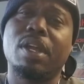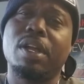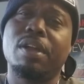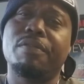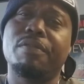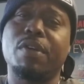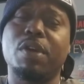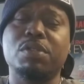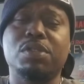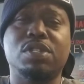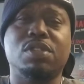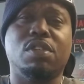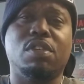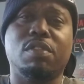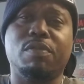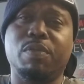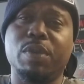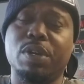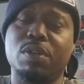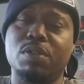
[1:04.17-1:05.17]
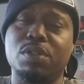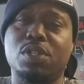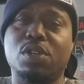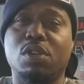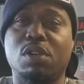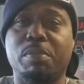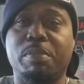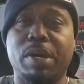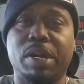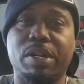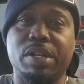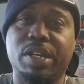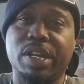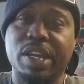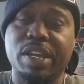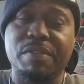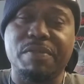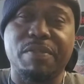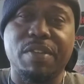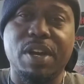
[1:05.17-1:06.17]
First off, we're going to talk about the
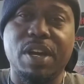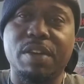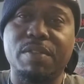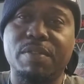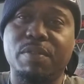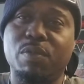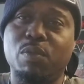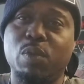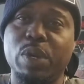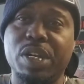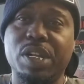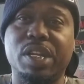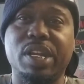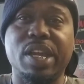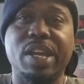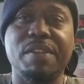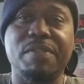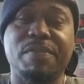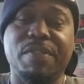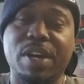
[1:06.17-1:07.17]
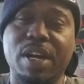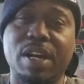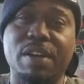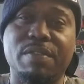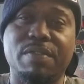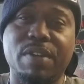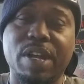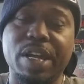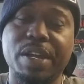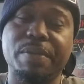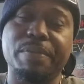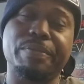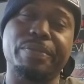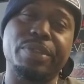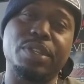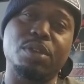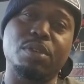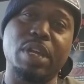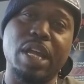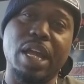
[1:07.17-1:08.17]
K five. With the K five, right,
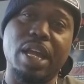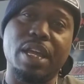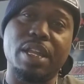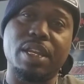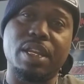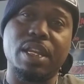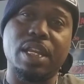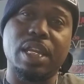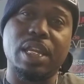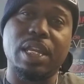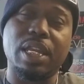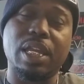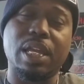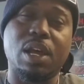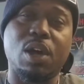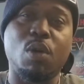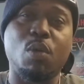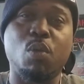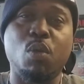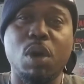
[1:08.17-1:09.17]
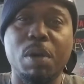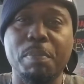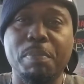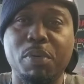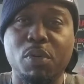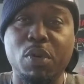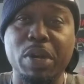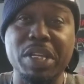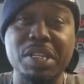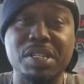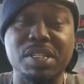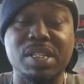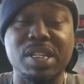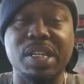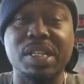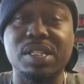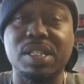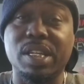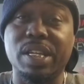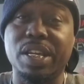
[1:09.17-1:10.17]
you got a one point
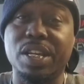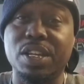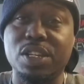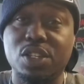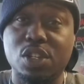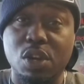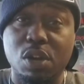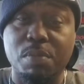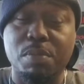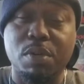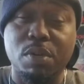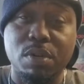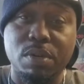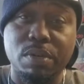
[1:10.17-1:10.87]
six liter turbo.